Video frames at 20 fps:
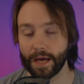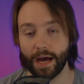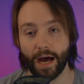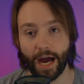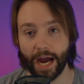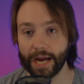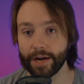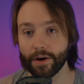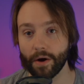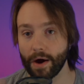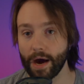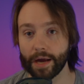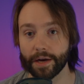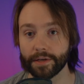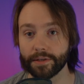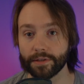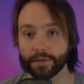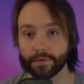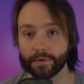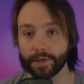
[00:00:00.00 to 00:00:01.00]
I know how to
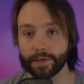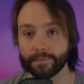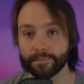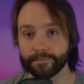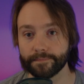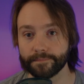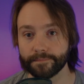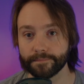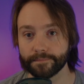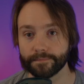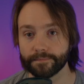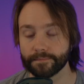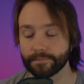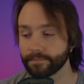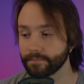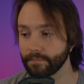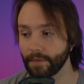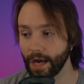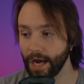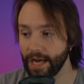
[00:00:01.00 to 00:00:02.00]
do it.
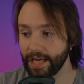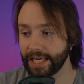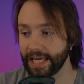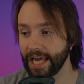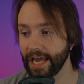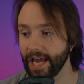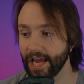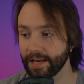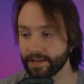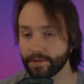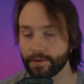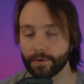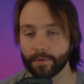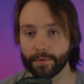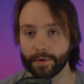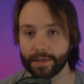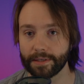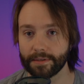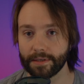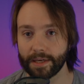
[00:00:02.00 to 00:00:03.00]
I can
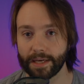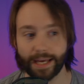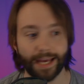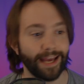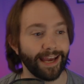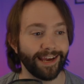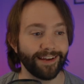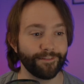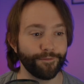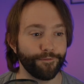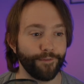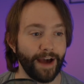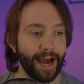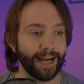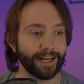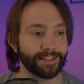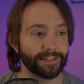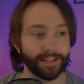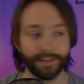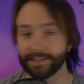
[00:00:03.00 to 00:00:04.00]
do it. In
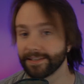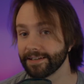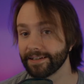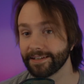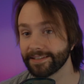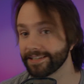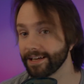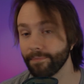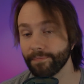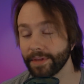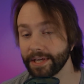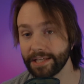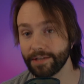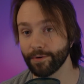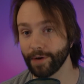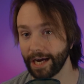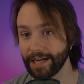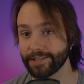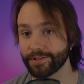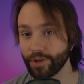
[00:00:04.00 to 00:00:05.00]
fact, something
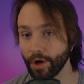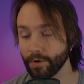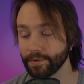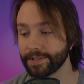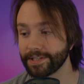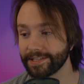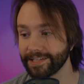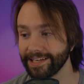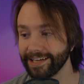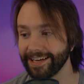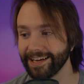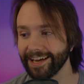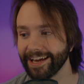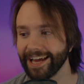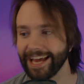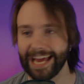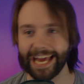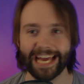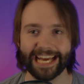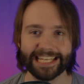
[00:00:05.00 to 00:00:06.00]
you guys don't see
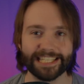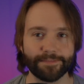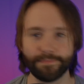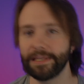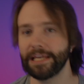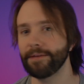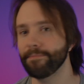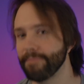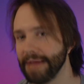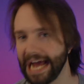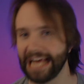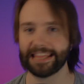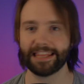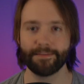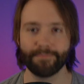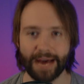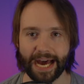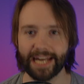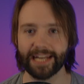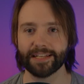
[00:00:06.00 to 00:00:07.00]
is me
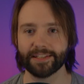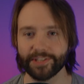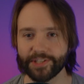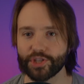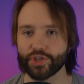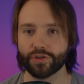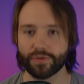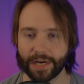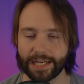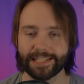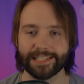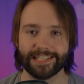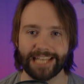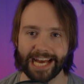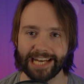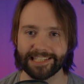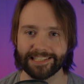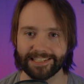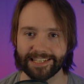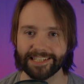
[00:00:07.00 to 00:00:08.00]
mathematically stress
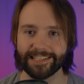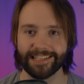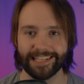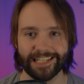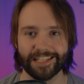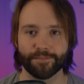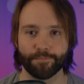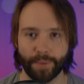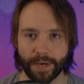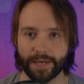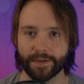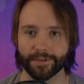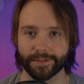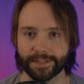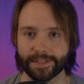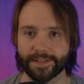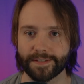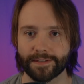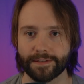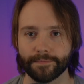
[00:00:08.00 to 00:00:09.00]
testing these
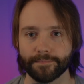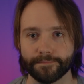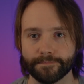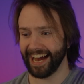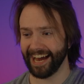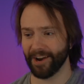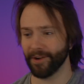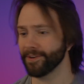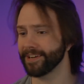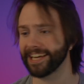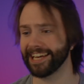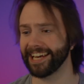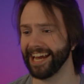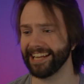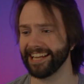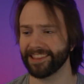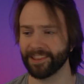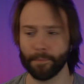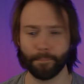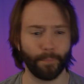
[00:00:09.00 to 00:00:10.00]
builds. I don't
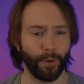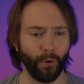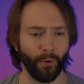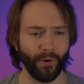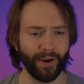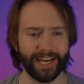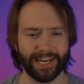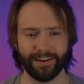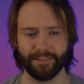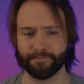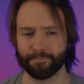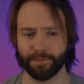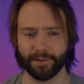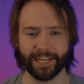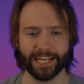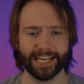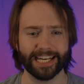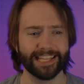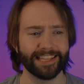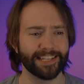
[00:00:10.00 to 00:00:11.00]
get the point of
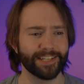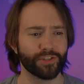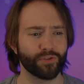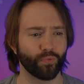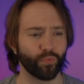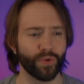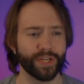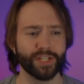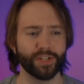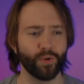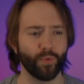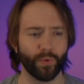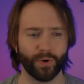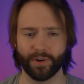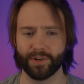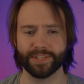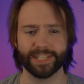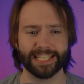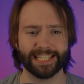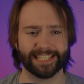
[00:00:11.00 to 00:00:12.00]
bringing in this real
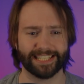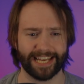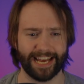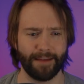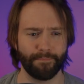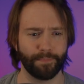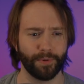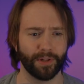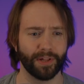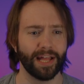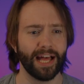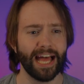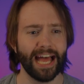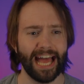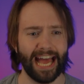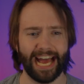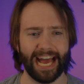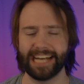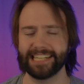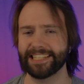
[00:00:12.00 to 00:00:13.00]
world example
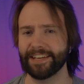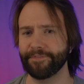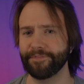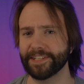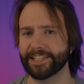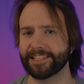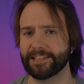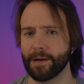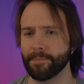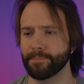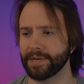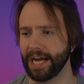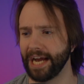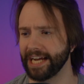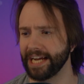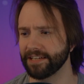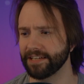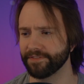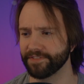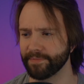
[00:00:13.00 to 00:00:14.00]
as if it's some
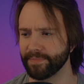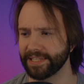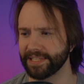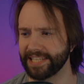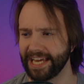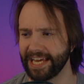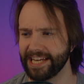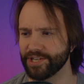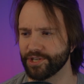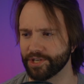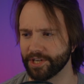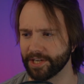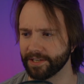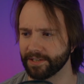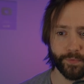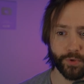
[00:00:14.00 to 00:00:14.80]
kind of limitation.